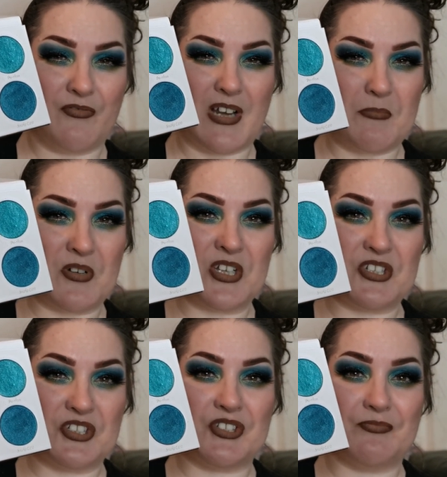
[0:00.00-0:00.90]
flat
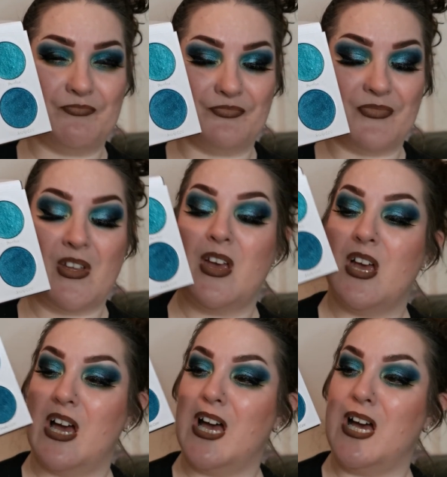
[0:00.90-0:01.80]
brush.
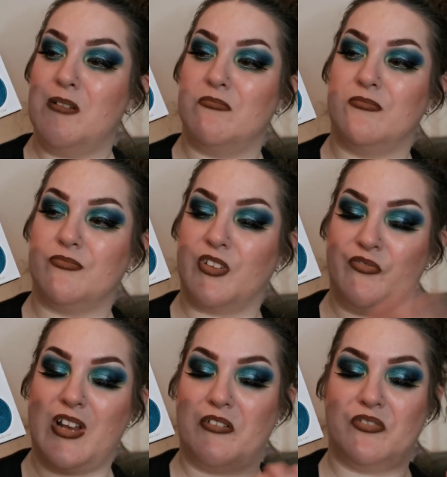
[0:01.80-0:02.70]
Um, the
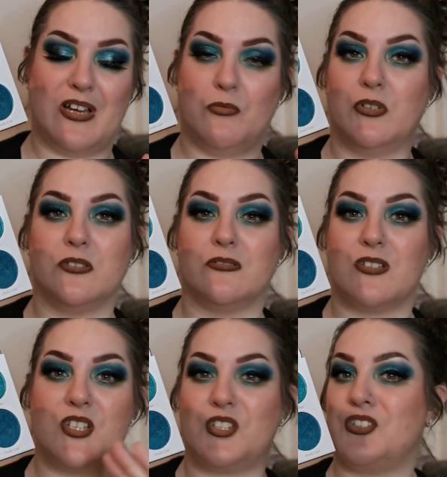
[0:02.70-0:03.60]
flat, flat
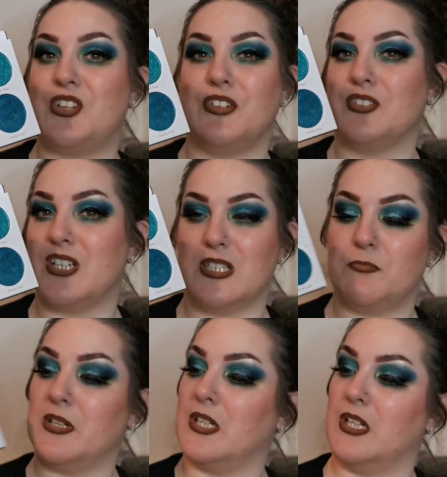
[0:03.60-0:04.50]
ones don't tend
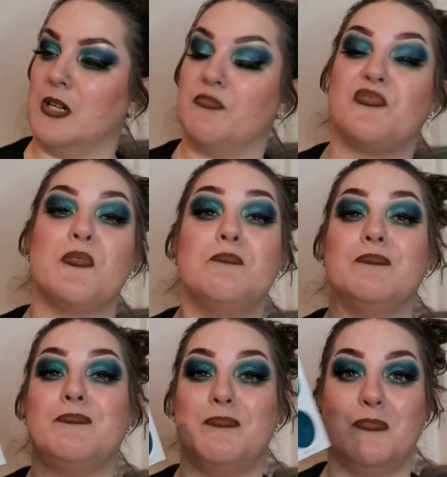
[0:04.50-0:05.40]
to pick it up
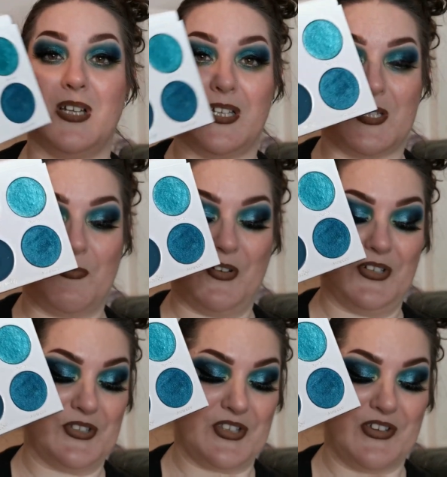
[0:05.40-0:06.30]
from my
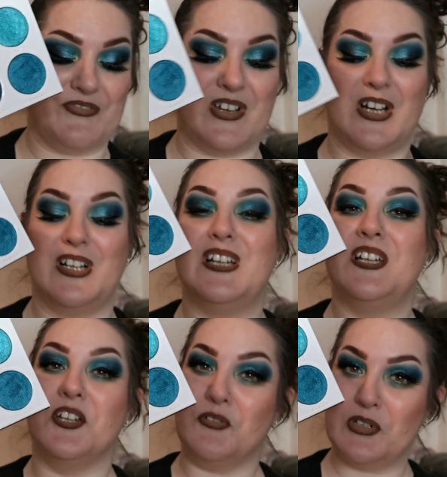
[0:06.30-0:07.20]
experience so far.
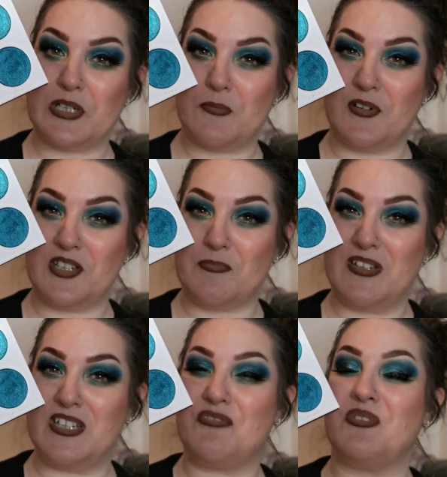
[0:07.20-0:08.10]
If your experience has
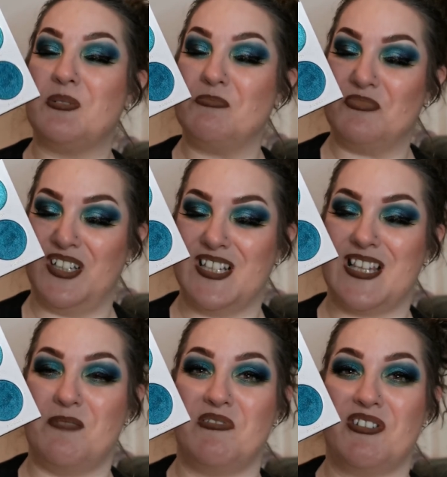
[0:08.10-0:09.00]
been different, please
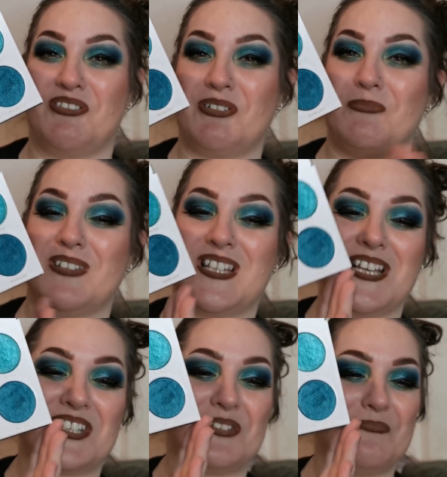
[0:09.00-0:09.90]
let me know in the comment
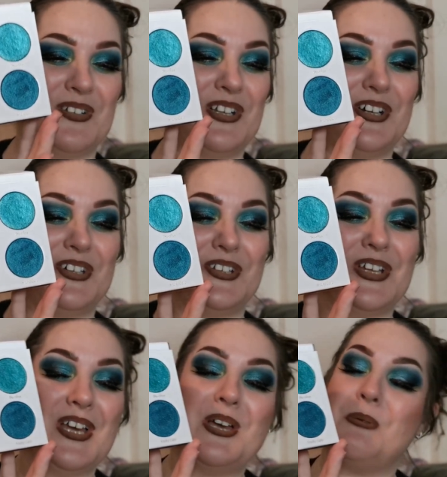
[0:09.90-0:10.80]
section below.
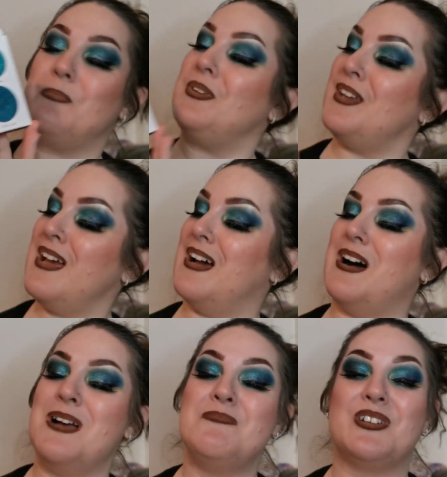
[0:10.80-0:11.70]
But
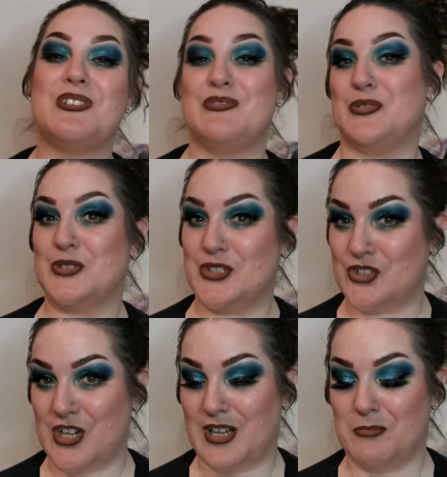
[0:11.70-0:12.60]
yeah, I'm looking forward to
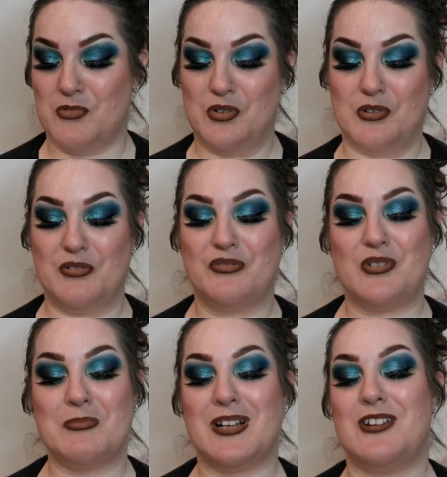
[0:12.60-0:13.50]
trying more
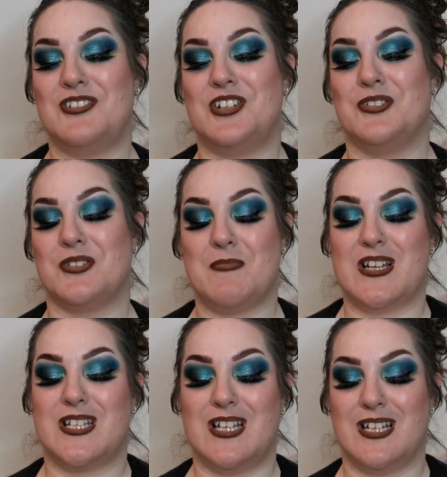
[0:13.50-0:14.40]
from Klarity
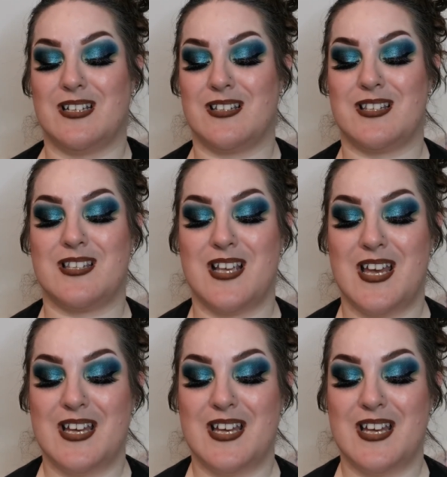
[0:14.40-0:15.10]
Kosmetics.